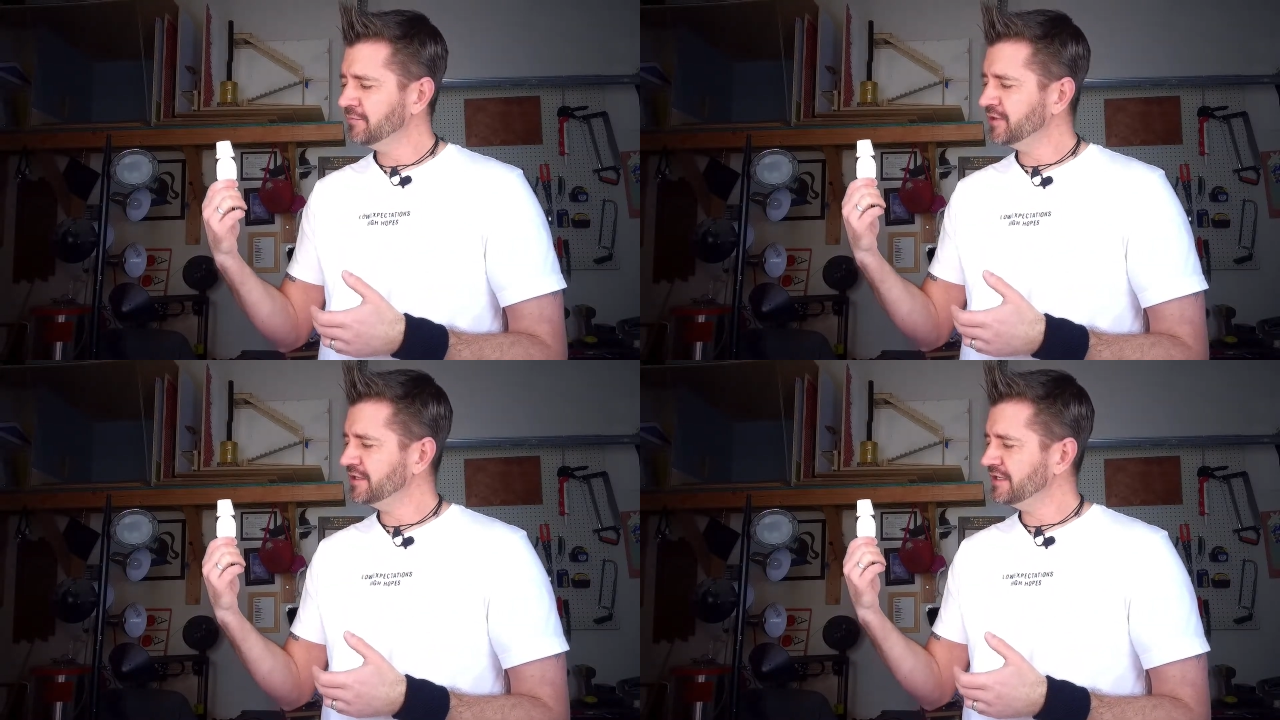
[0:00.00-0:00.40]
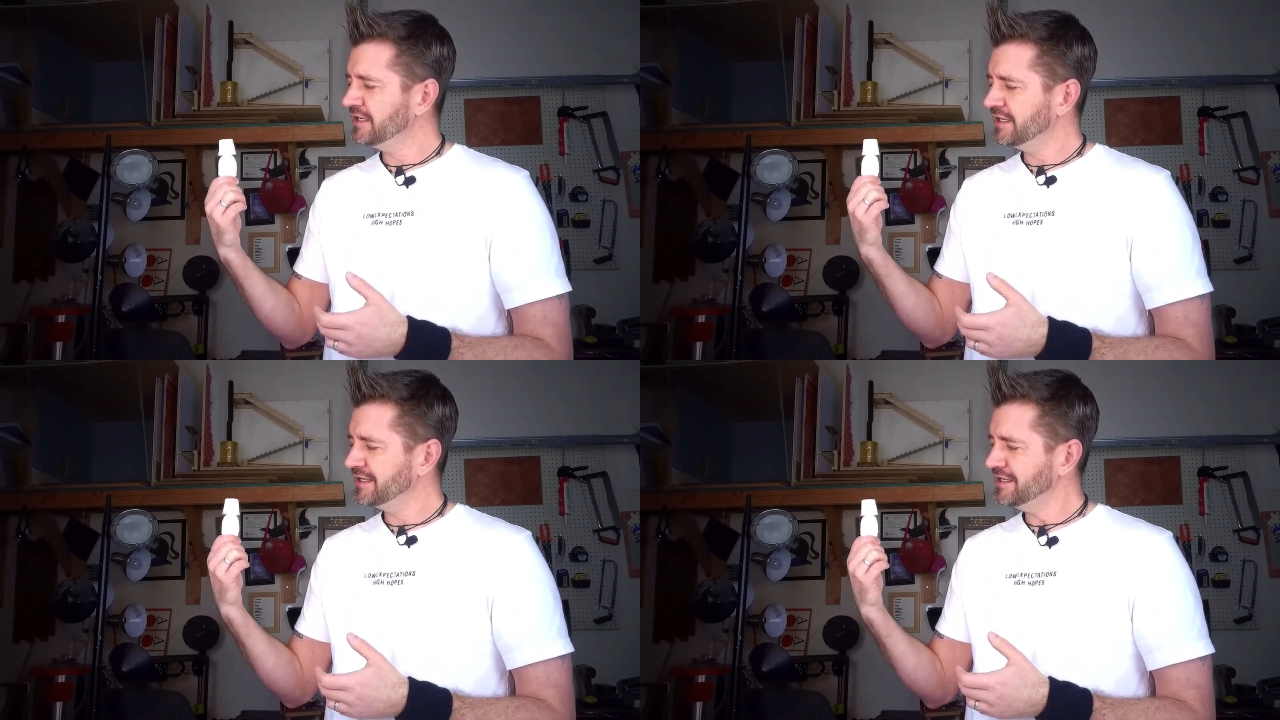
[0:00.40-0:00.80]
but
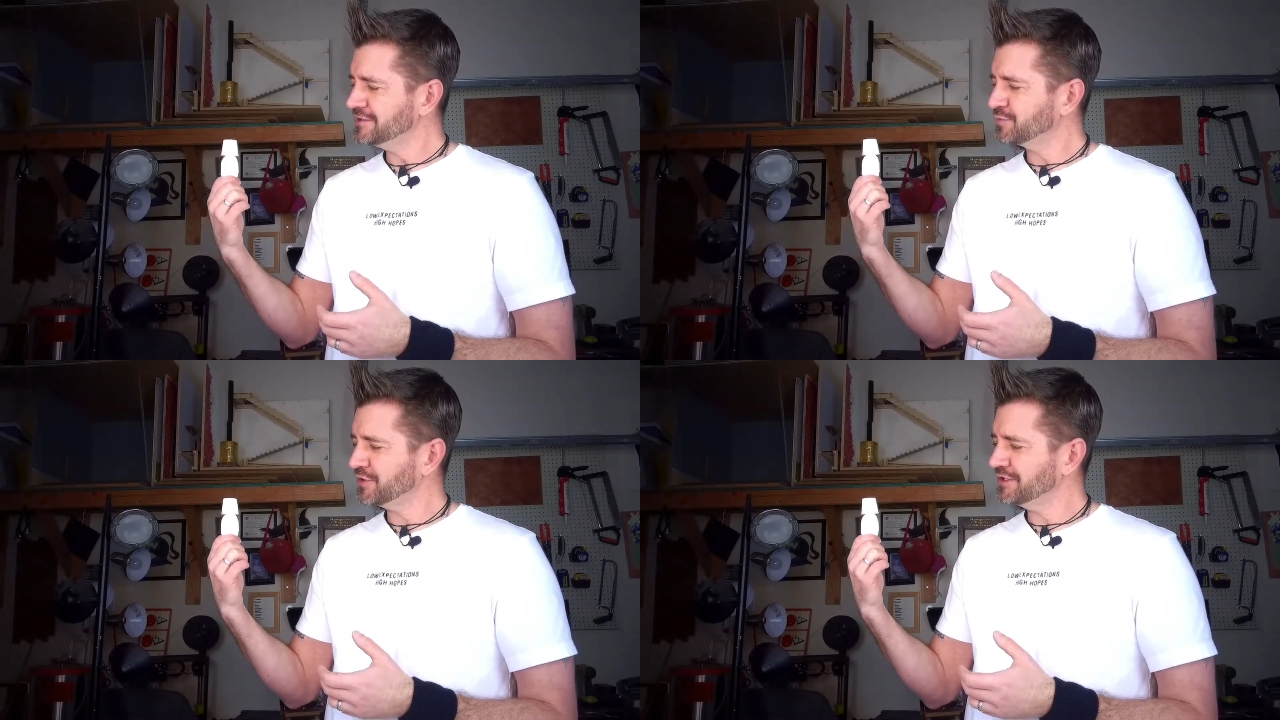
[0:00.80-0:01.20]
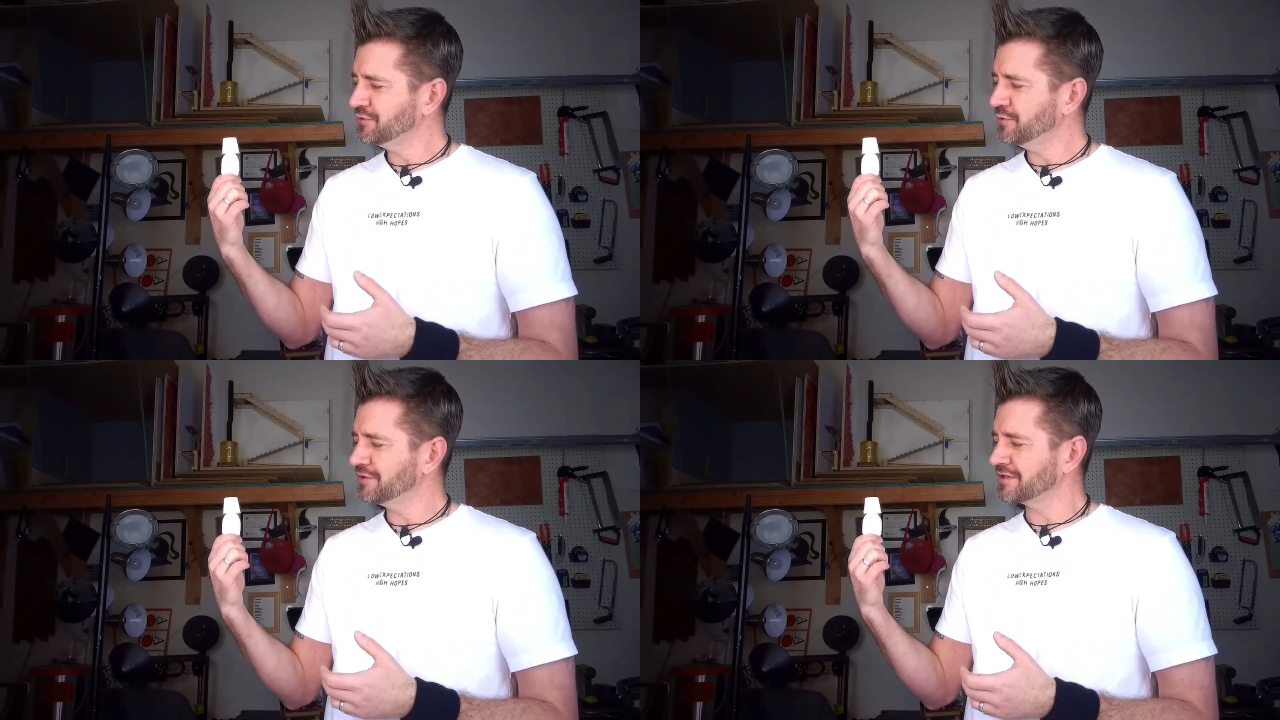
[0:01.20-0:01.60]
he's pretty
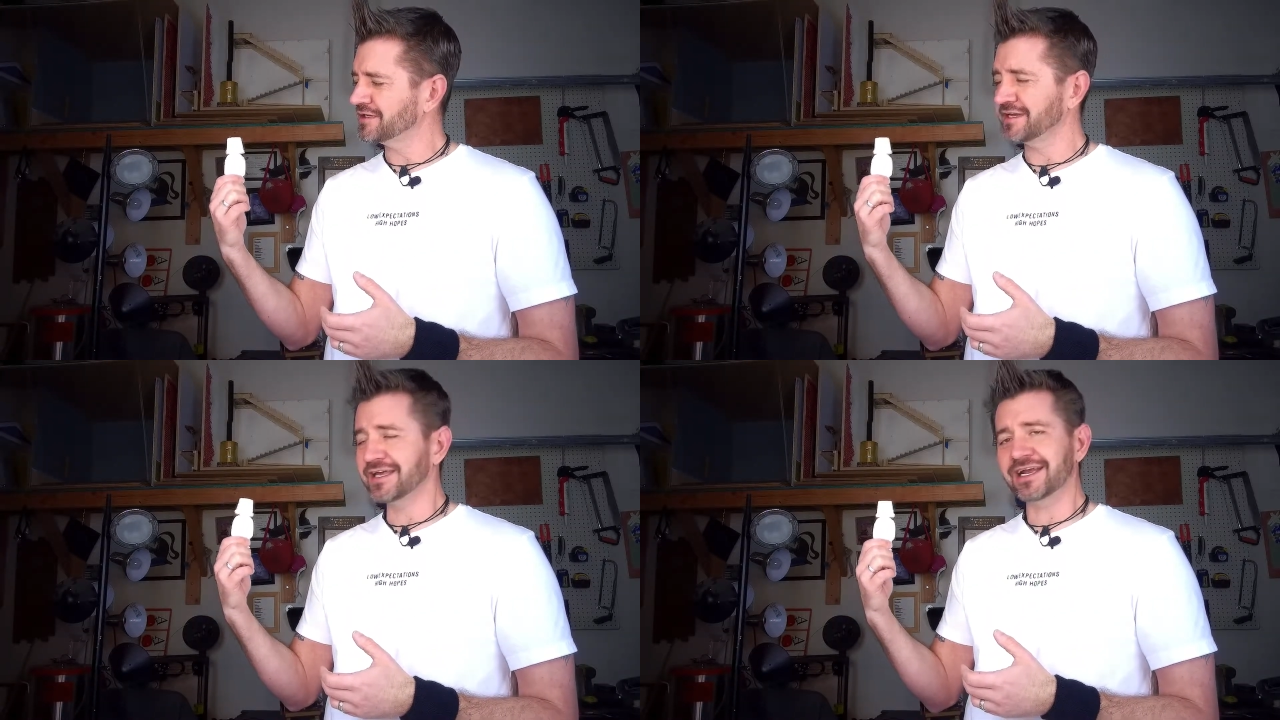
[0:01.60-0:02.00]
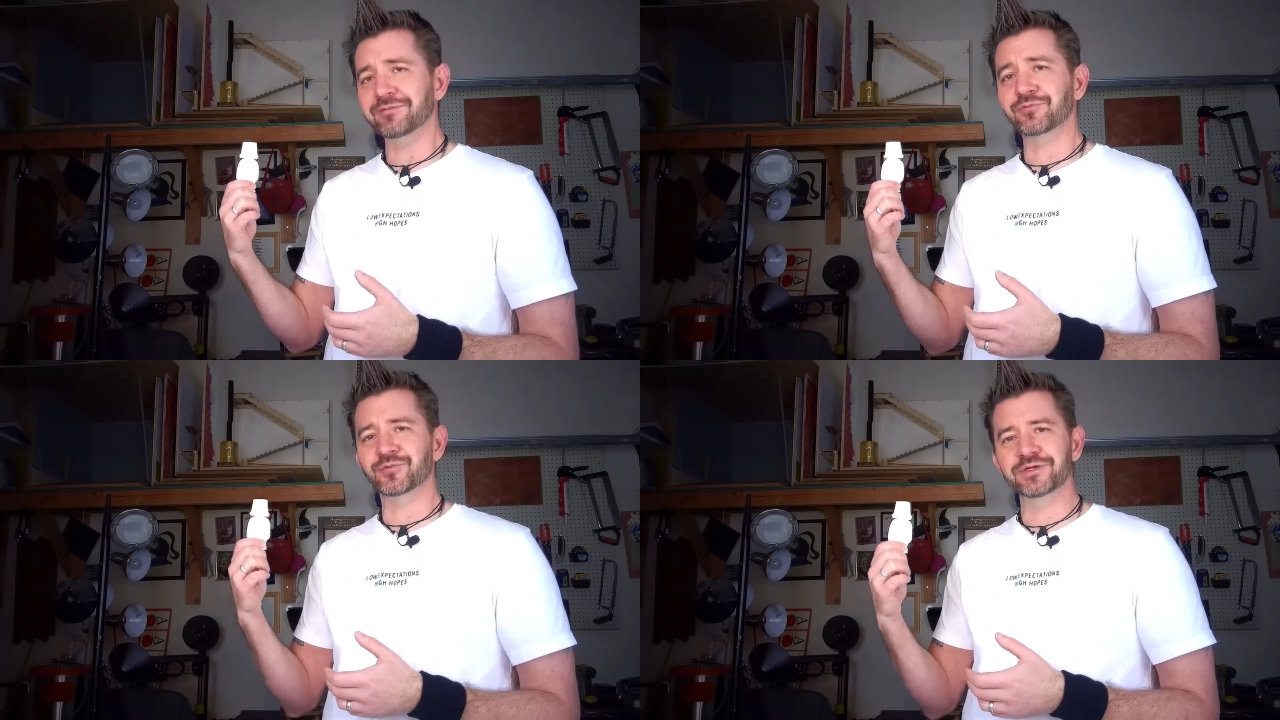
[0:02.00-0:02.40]
cool looking, and
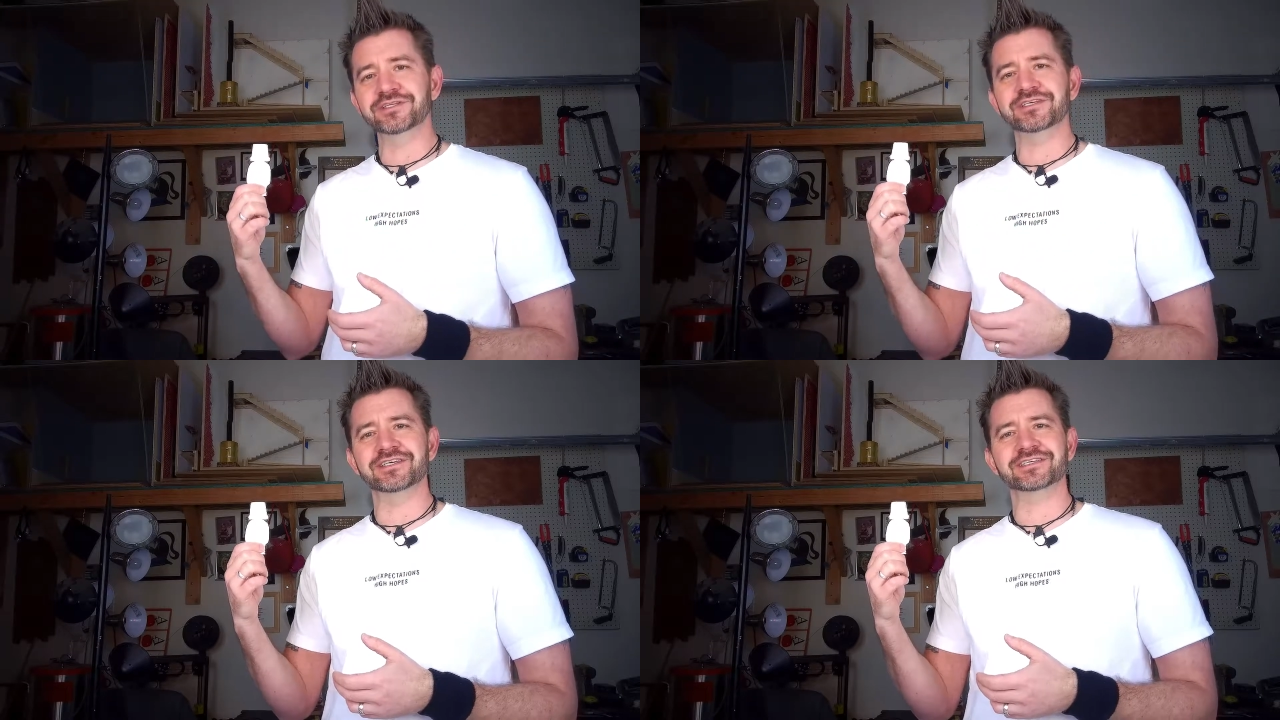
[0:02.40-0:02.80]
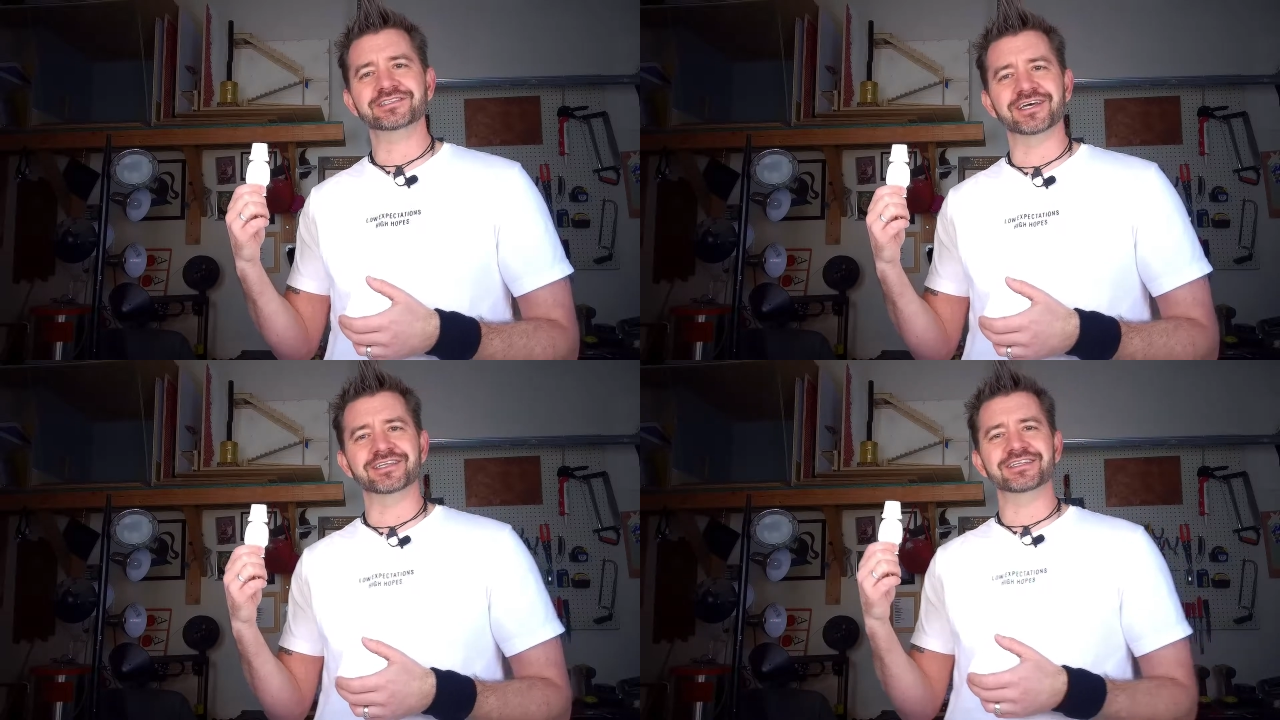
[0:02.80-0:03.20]
I'm really
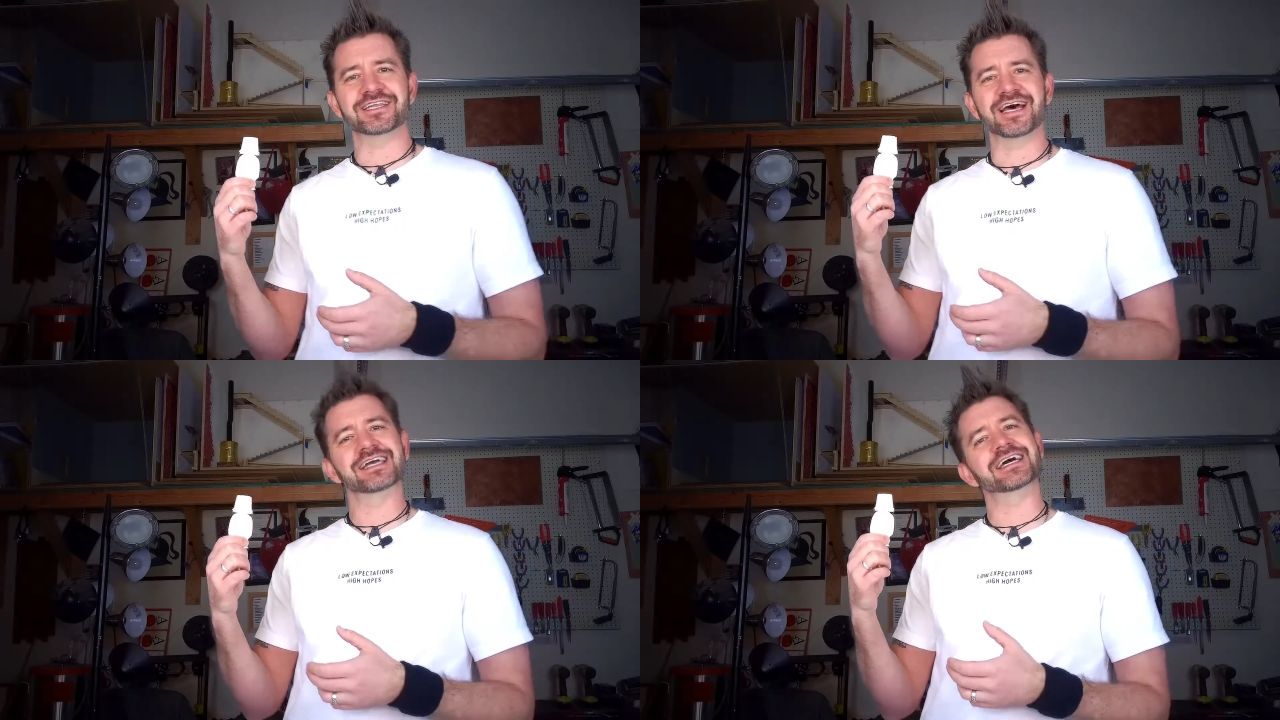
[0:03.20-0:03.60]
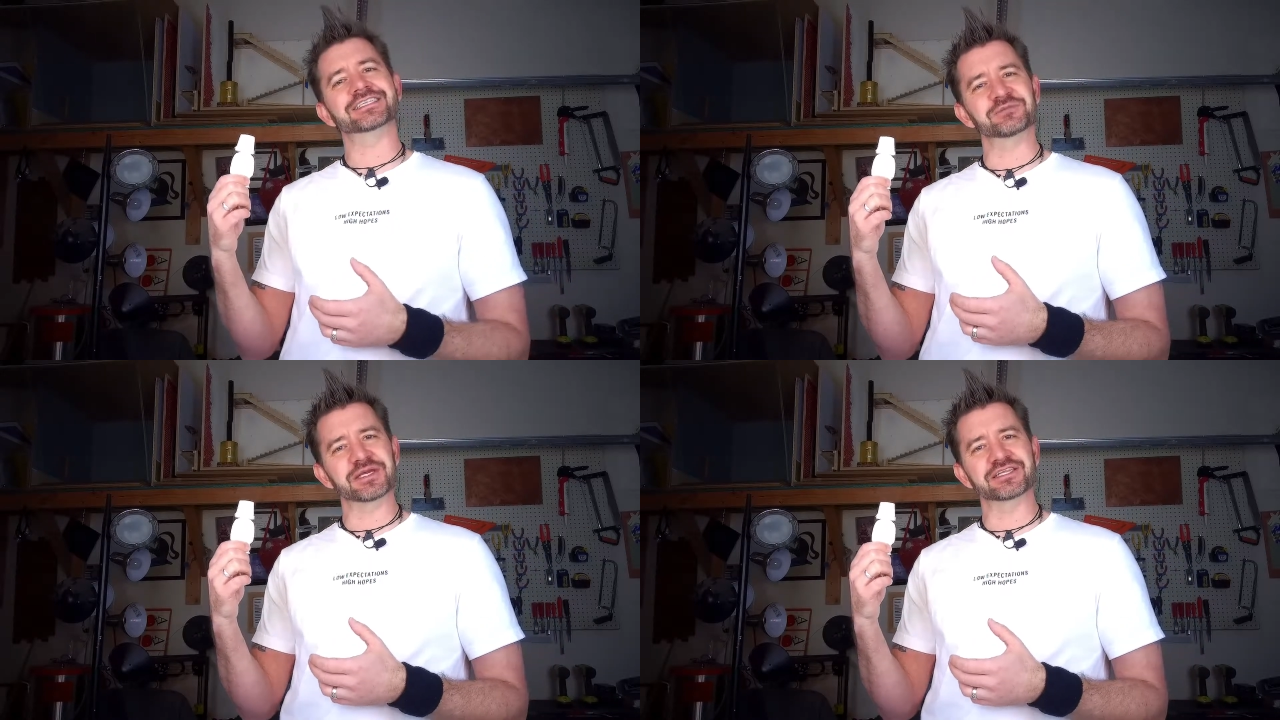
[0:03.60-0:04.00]
excited that I
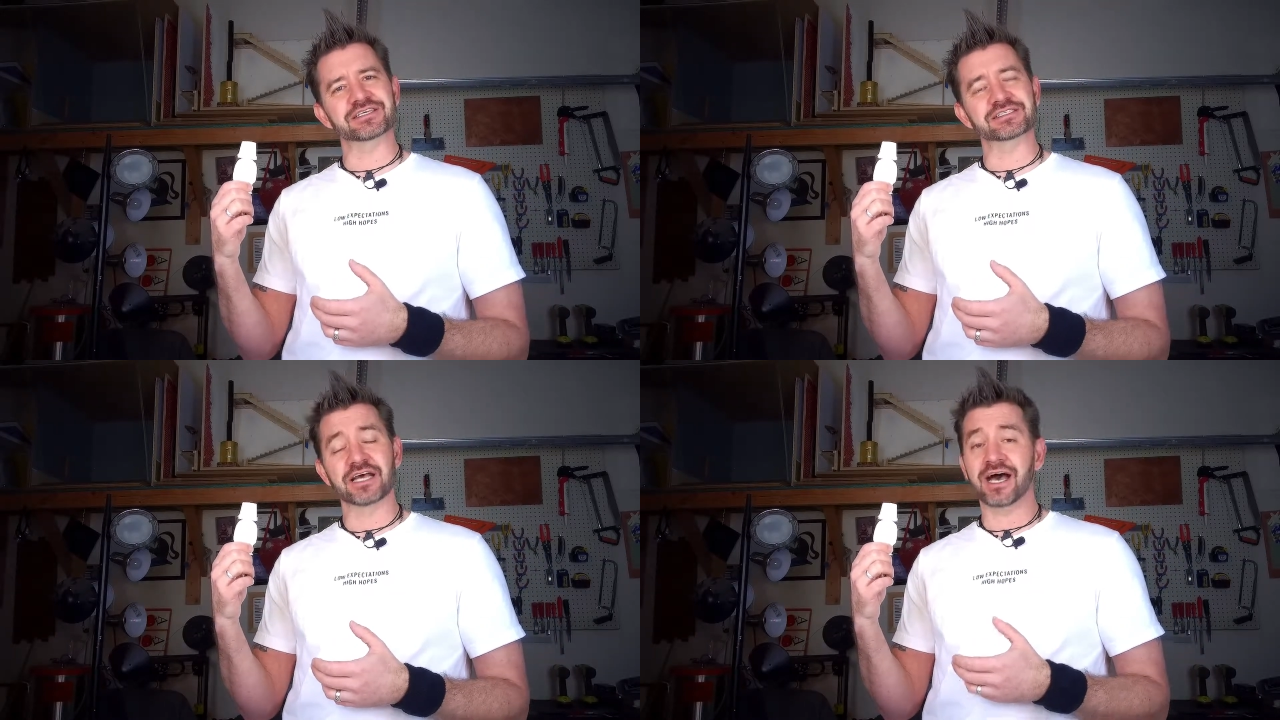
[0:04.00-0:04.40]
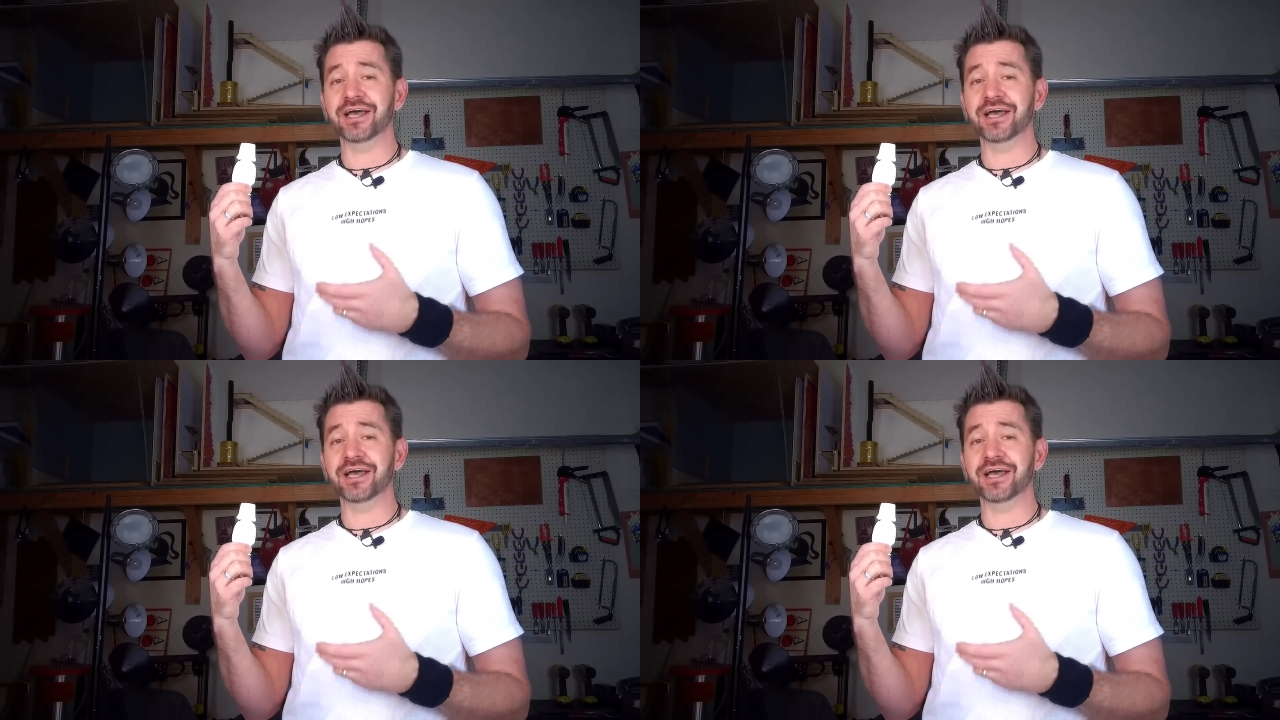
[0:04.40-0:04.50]
got to make this.